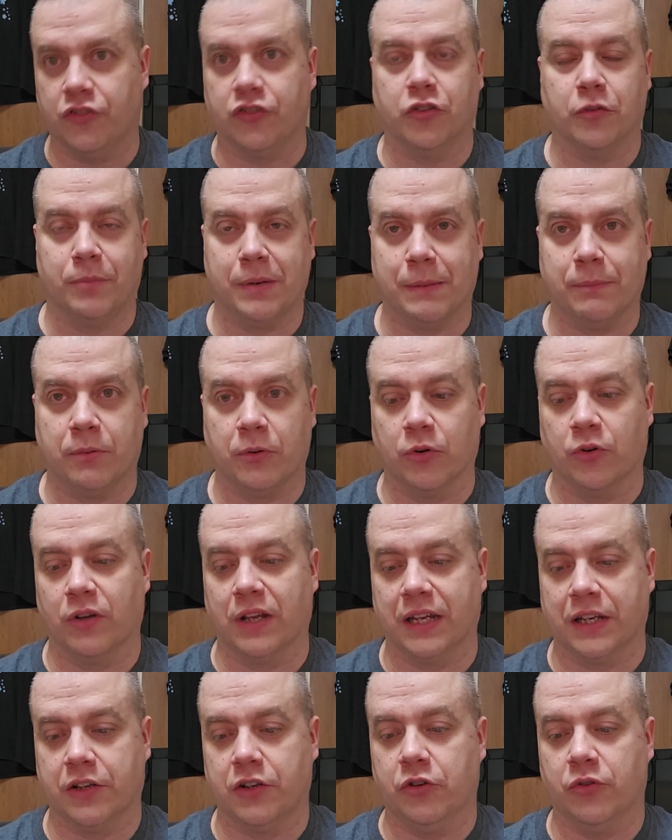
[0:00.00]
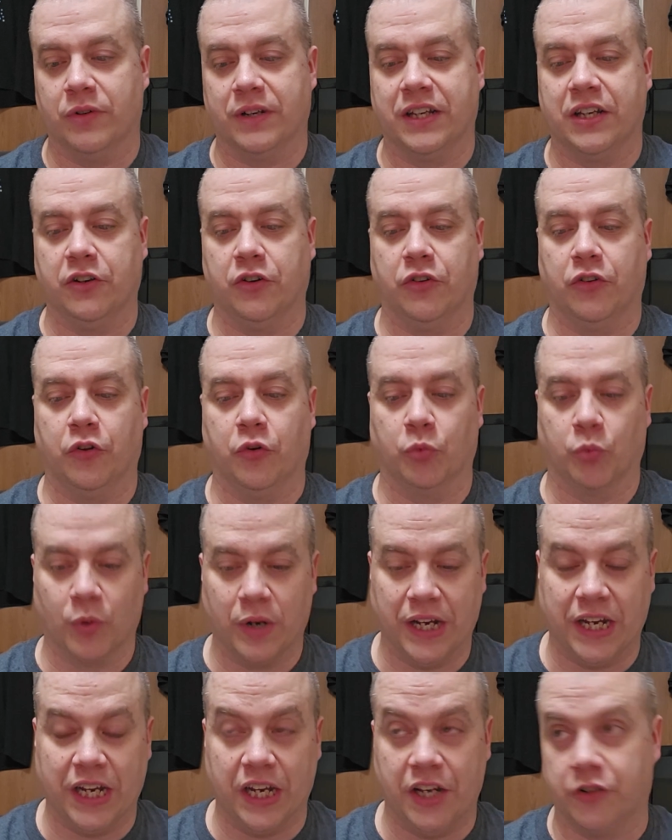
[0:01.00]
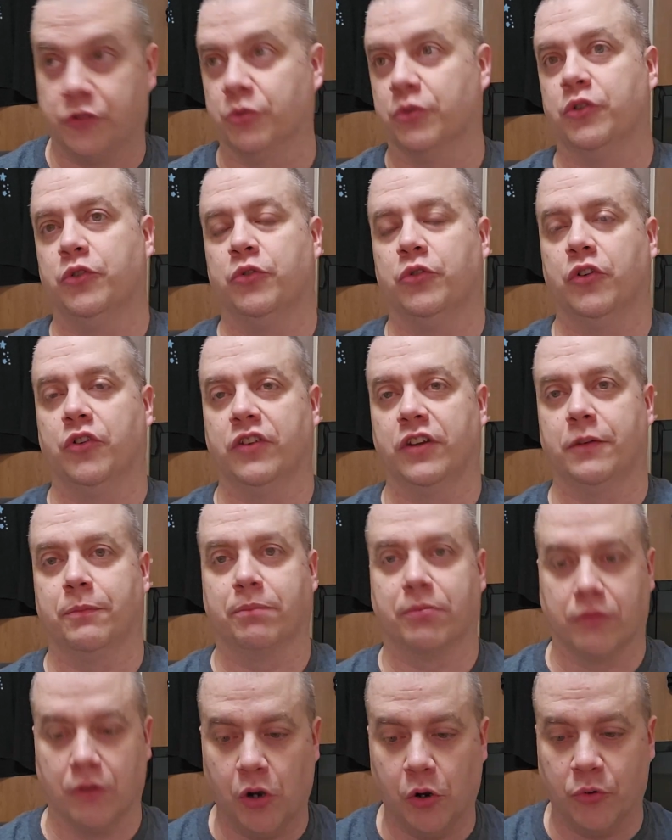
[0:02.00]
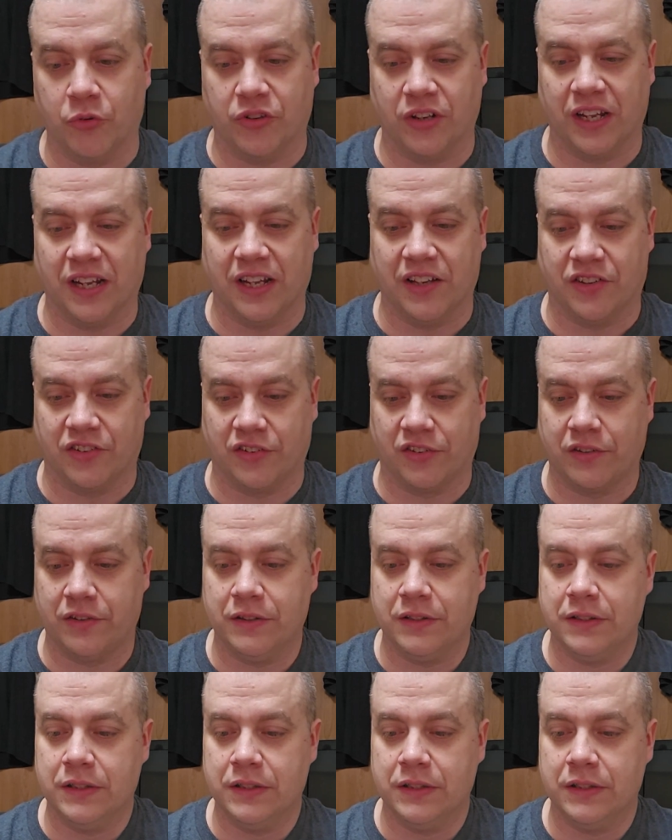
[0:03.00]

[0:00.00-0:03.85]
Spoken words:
So people are like, kill the rich. We're doing all these protests.